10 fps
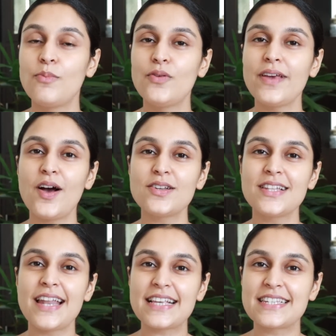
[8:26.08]
Moving on to
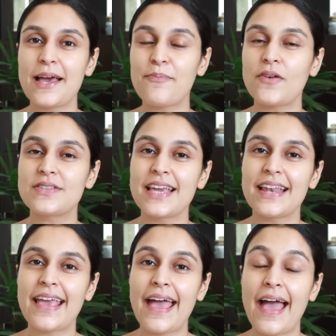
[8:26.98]
the next step of
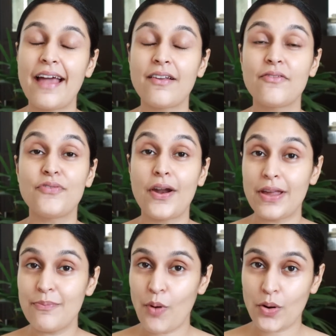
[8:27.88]
skincare, and a
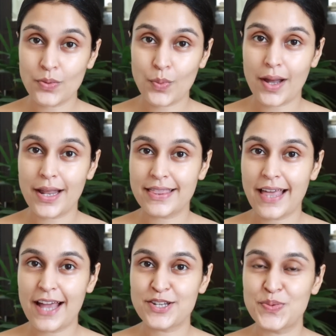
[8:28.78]
very important one at
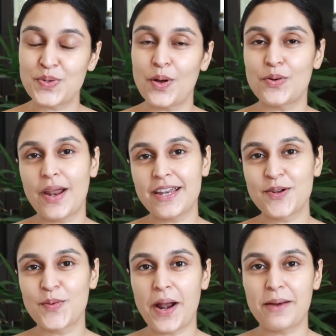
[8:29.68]
that. You would already
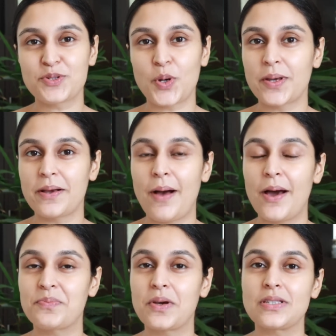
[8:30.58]
know what I'm talking
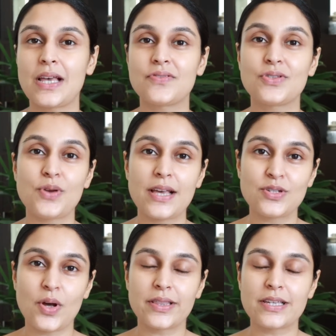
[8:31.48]
about because I've
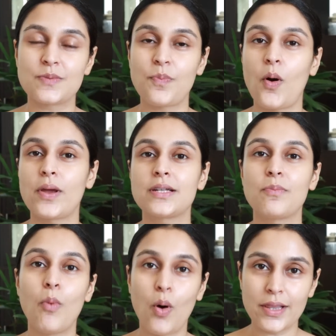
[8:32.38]
stressed on this point
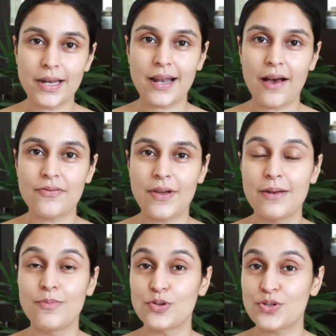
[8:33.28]
more than enough
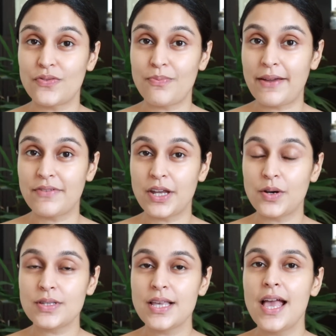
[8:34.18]
in most of my
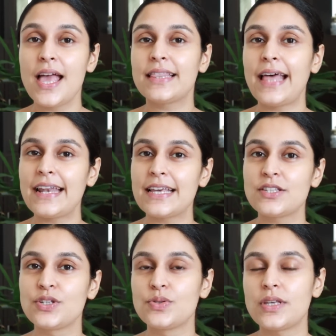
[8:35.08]
videos. That
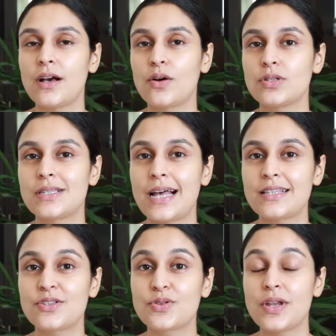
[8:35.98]
is using a good
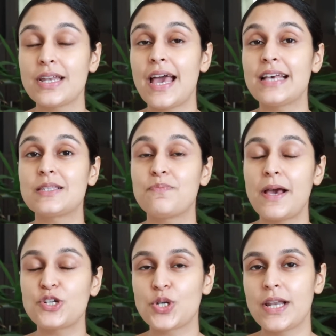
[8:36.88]
sunscreen,
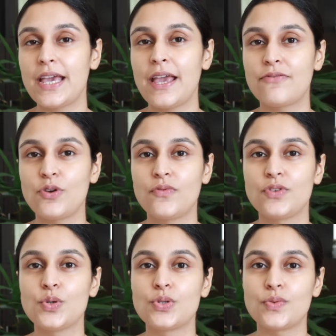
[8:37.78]
especially if you have
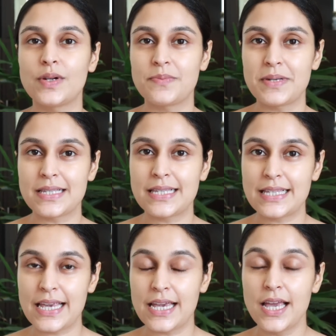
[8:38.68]
used vitamin
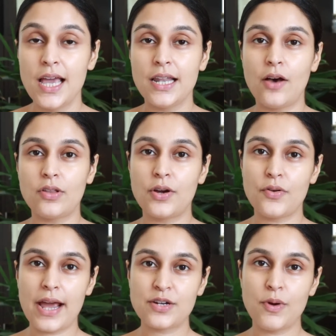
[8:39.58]
C. Now, the
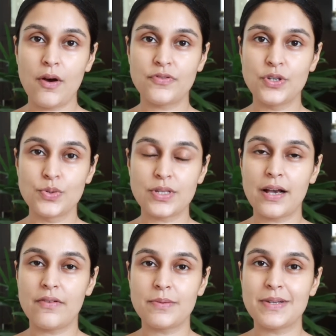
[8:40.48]
correct way of
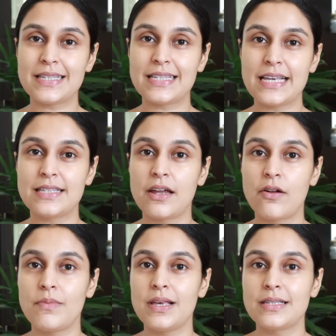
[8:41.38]
using a vitamin C
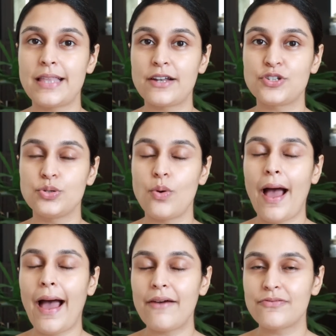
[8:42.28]
serum is that you
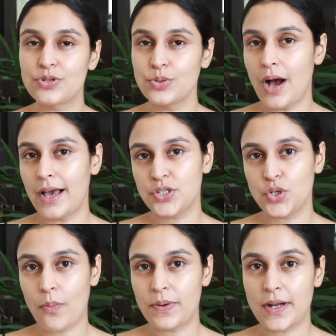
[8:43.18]
have to, guys,
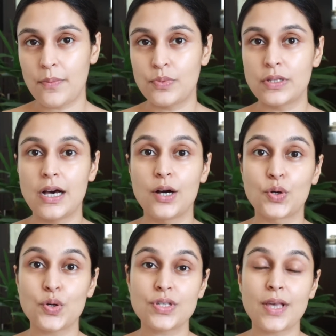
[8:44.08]
top it up with a
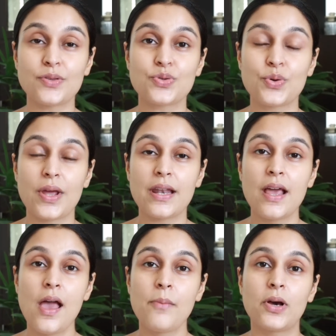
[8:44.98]
good
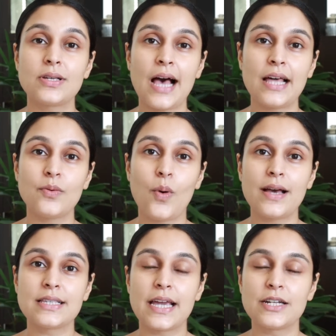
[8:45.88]
sunscreen, because
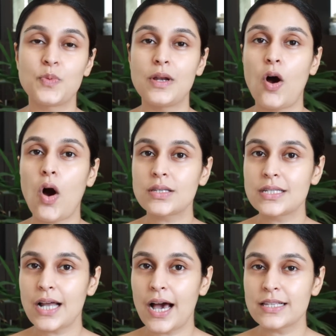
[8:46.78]
otherwise it will
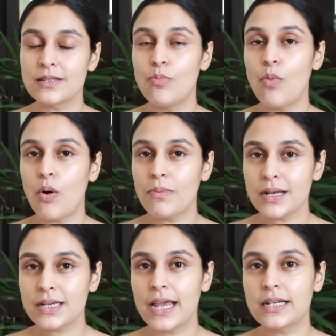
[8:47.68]
oxidize the
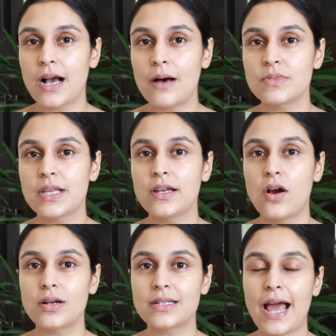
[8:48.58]
moment it comes in
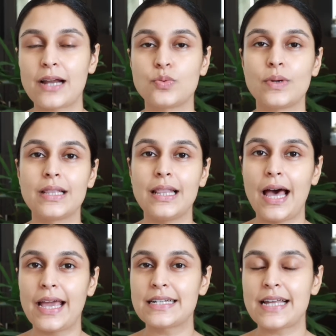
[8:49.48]
contact with
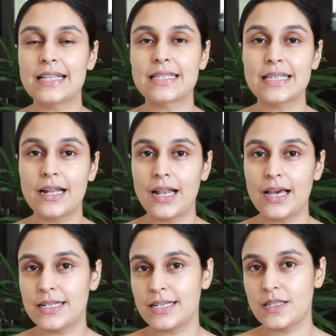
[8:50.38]
light and
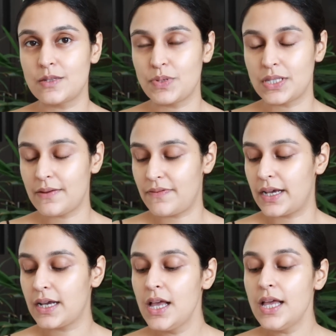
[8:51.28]
sunlight in
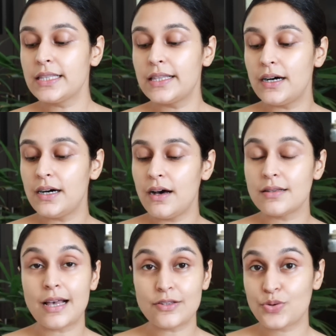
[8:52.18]
specific. The
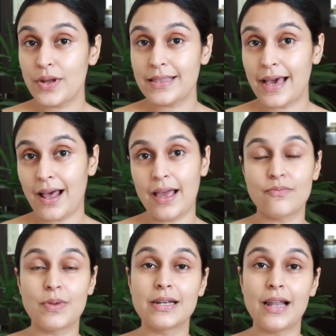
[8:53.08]
sunscreen that I
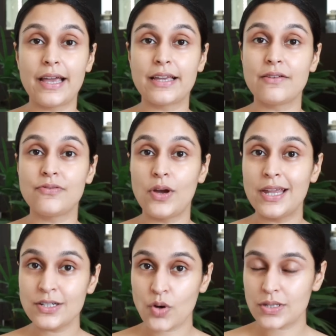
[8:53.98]
have been liking for
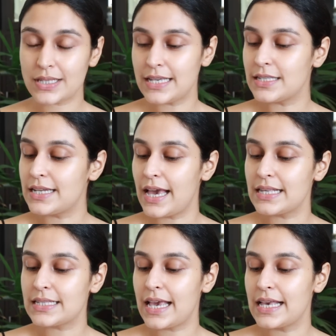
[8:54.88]
indoors these
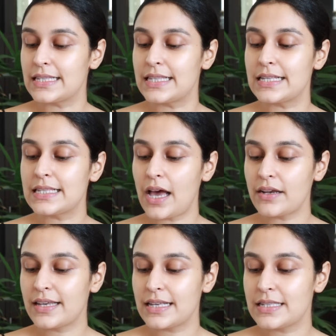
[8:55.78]
days is the
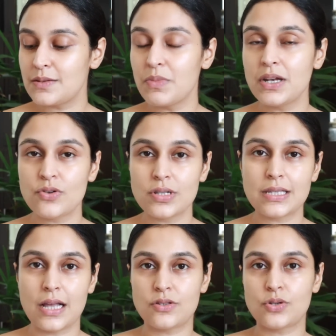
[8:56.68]
Sunkissed Mineral
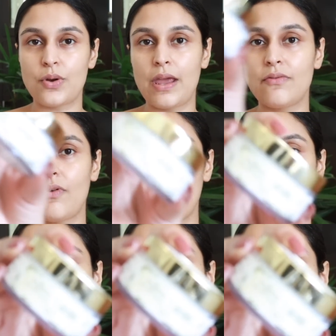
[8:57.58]
Sunscreen from
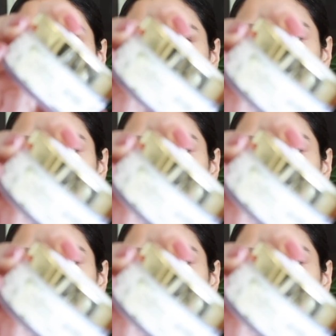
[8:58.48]
the brand